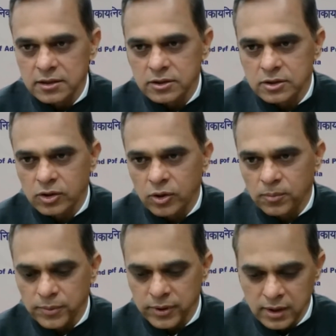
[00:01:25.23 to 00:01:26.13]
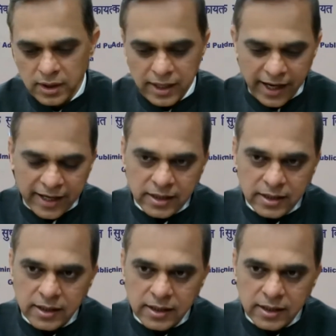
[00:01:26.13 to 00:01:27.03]
scope,
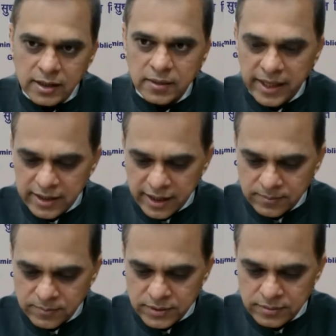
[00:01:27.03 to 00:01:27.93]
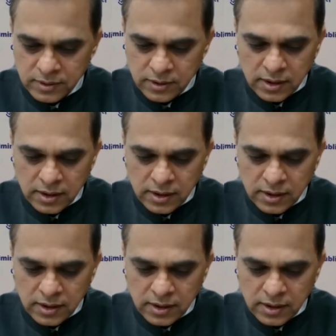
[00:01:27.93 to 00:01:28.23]
and paradigms.